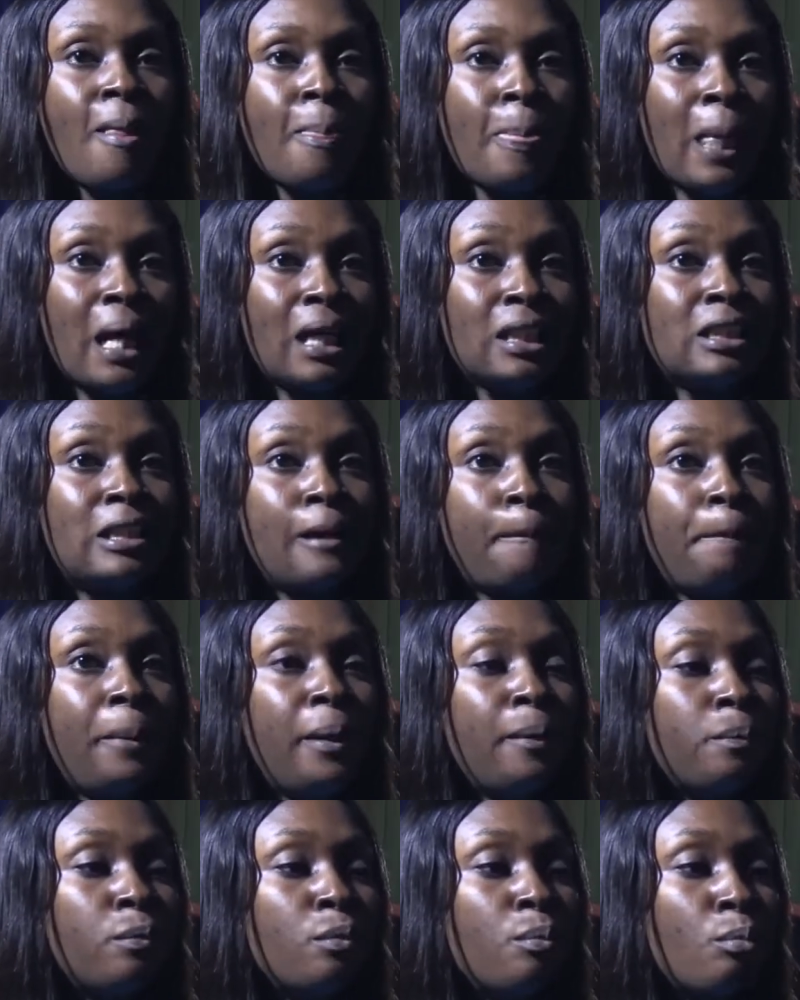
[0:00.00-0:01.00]
that the
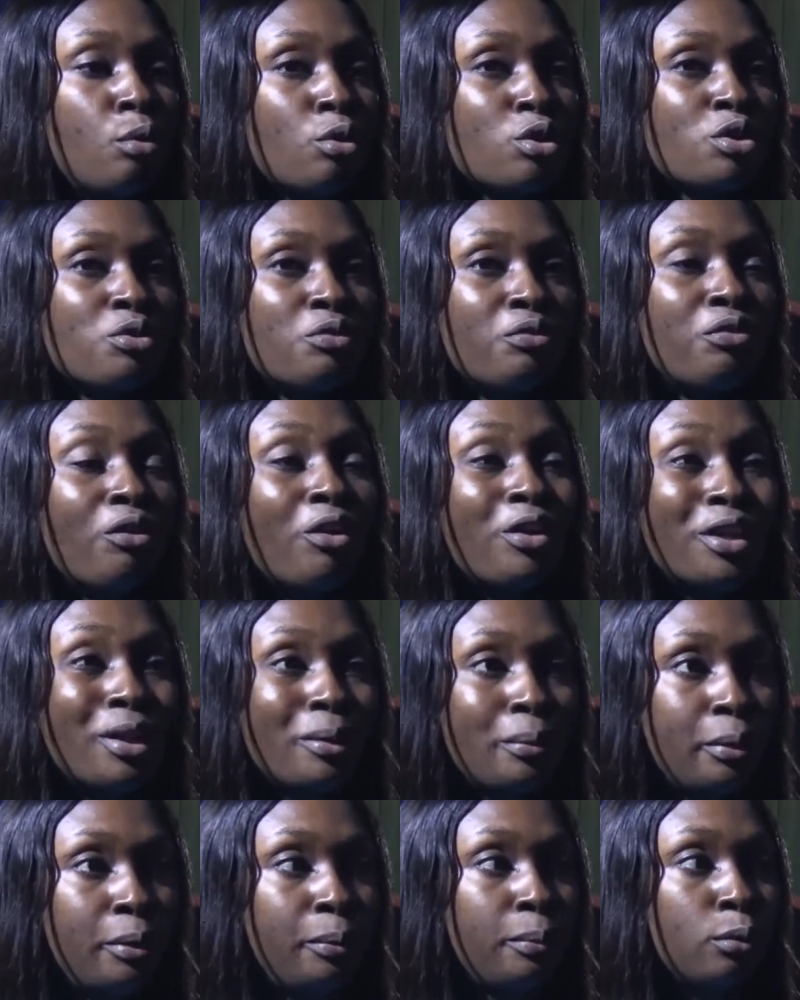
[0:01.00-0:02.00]
people most
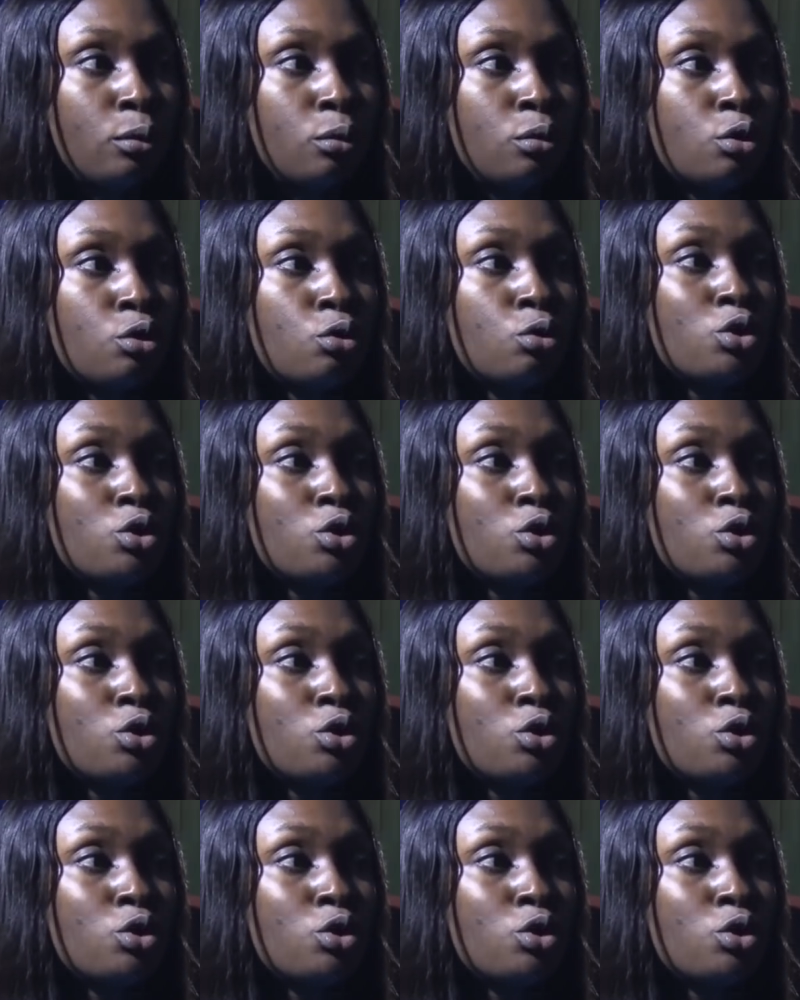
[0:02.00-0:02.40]
vulnerable to